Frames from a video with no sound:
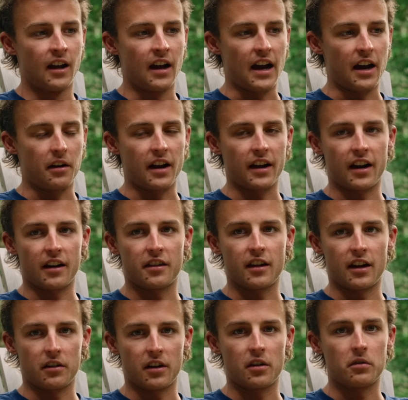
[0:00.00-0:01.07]

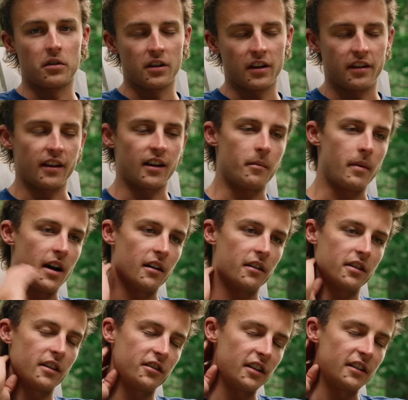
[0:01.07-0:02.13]
gotta really
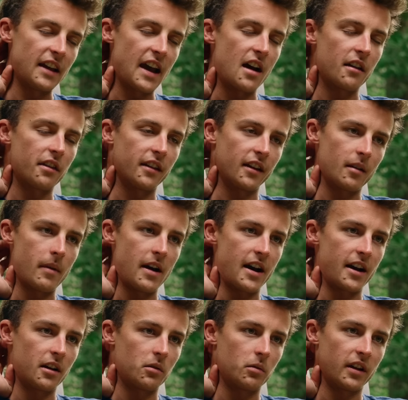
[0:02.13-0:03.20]
sit down and think about
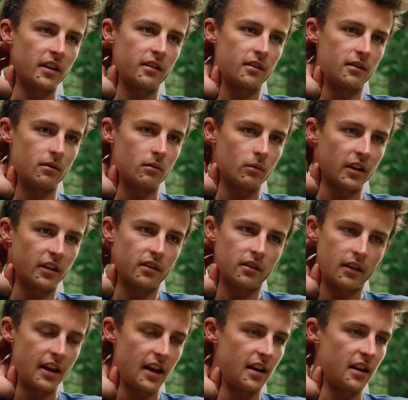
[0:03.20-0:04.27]
it with
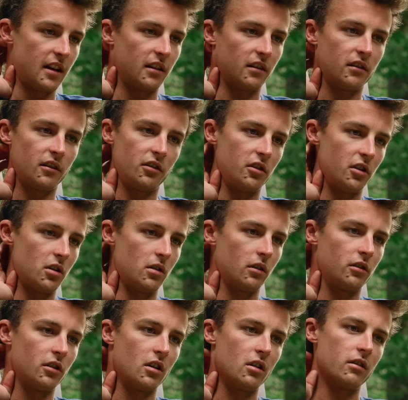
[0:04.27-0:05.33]
Kenny and Stu and
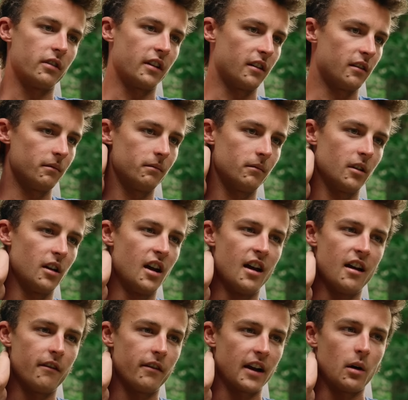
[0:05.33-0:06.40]
Soph and
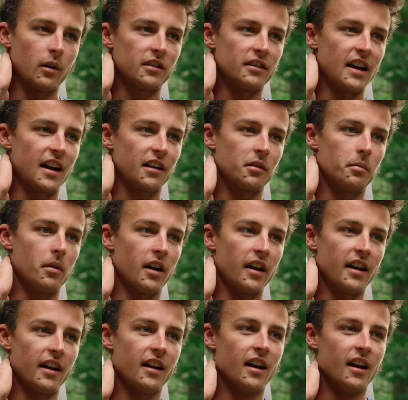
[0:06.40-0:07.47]
figure out what's next. But
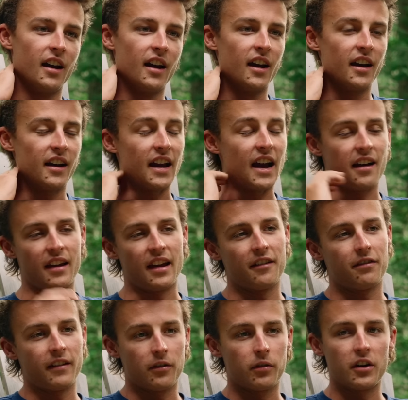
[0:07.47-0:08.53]
yeah,
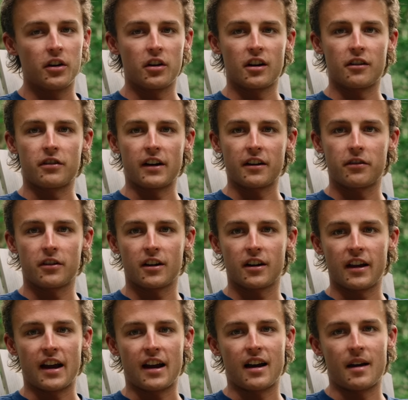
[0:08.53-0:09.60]
if we do go to Frankfurt,
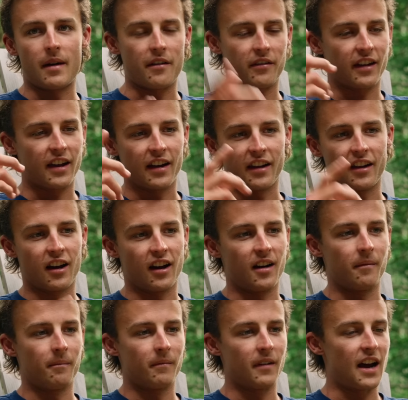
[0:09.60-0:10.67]
yeah, I'm having Kenny
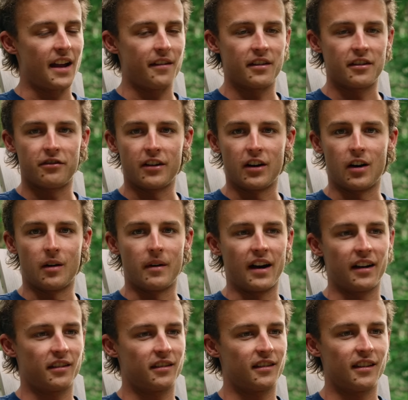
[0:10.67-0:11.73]
come. Not even a film. I
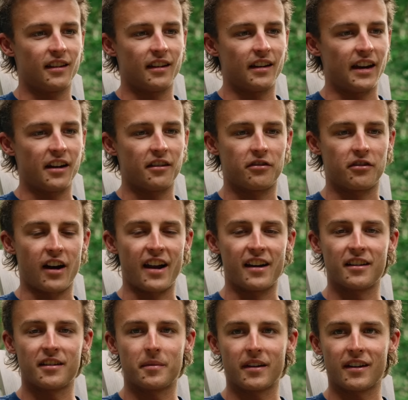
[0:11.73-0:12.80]
just need a
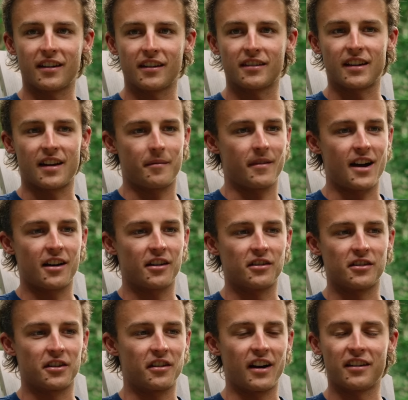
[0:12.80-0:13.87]
friend because I'm not
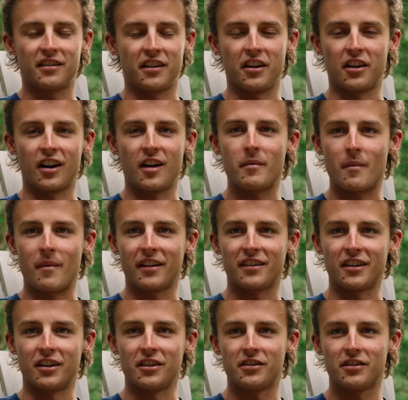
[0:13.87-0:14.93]
going to race in Europe by
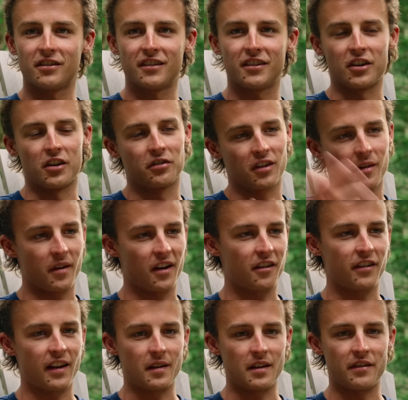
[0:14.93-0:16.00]
myself. Soph's going to be on a
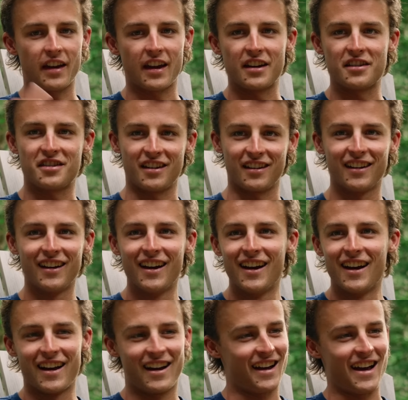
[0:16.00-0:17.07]
family vacation.
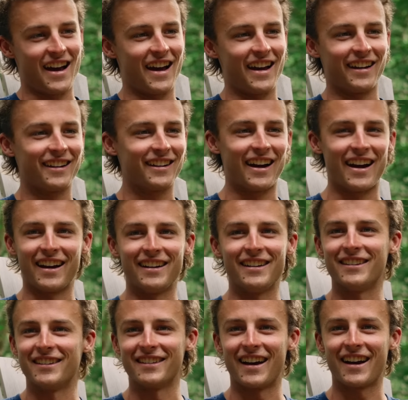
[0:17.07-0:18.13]
I ain't
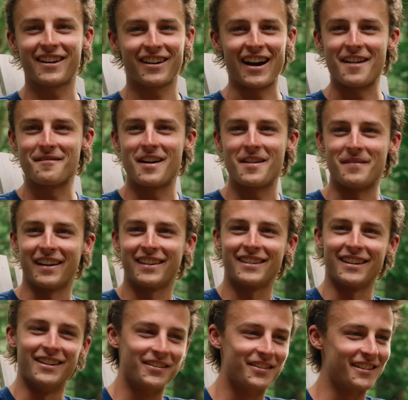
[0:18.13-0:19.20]
doing that crap by
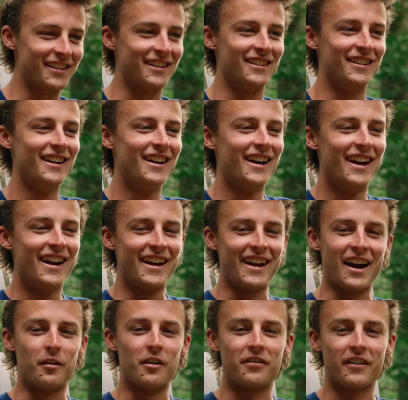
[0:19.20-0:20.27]
myself. So,
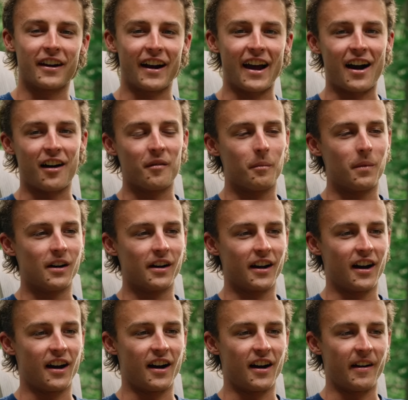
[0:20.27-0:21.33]
yeah, we'll figure it out. But,
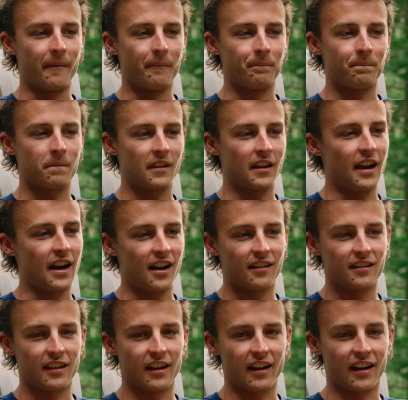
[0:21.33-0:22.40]
yeah,
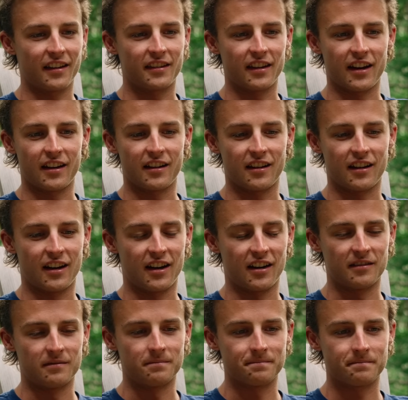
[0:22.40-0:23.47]
like I said, I